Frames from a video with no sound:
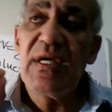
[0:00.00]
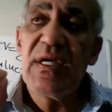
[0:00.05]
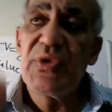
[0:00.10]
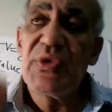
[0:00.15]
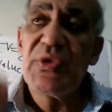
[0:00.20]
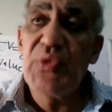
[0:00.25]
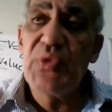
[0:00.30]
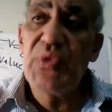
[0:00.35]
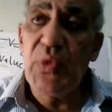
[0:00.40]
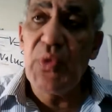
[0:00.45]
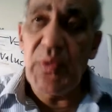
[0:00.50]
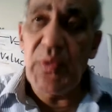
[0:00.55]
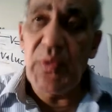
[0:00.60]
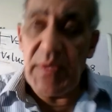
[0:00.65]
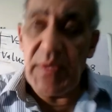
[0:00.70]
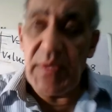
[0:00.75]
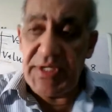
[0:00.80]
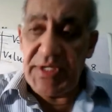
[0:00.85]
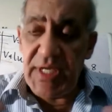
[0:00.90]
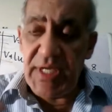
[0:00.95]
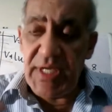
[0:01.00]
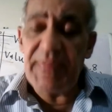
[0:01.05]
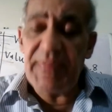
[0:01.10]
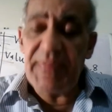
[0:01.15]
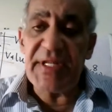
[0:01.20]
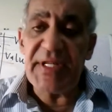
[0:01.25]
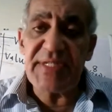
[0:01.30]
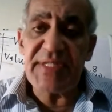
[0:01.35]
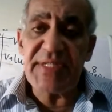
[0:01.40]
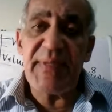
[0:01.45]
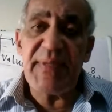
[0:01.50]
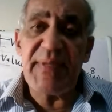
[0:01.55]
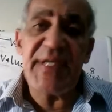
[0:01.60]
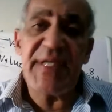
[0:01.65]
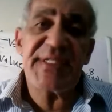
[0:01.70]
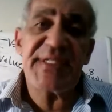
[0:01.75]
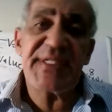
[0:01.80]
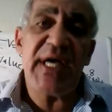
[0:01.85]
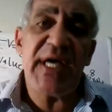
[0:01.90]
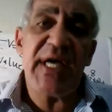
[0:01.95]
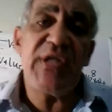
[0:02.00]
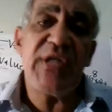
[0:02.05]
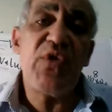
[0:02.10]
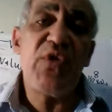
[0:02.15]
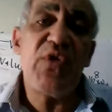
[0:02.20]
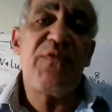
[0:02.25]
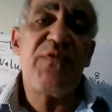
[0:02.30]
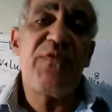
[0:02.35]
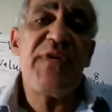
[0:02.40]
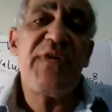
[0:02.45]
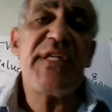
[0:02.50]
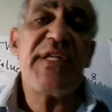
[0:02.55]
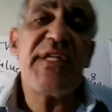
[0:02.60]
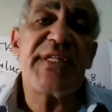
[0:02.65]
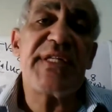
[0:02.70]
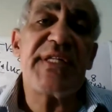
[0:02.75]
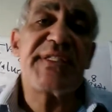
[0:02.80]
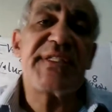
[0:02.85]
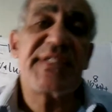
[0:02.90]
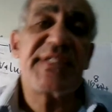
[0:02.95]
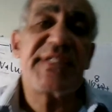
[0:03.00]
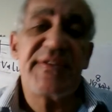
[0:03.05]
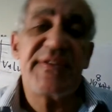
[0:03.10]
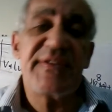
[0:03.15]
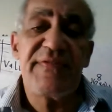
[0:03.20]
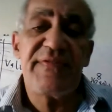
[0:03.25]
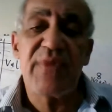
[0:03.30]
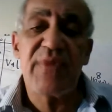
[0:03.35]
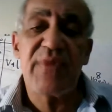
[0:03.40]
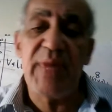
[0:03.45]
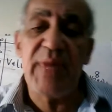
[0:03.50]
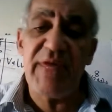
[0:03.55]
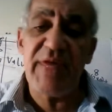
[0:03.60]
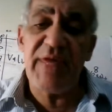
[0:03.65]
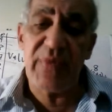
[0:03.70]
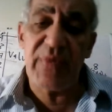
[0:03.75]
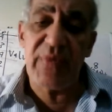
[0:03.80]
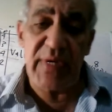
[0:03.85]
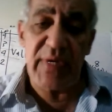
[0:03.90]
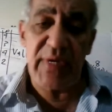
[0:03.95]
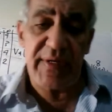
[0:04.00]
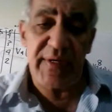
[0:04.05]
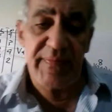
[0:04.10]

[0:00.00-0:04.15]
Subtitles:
to keep it in its place and you feed it from everywhere.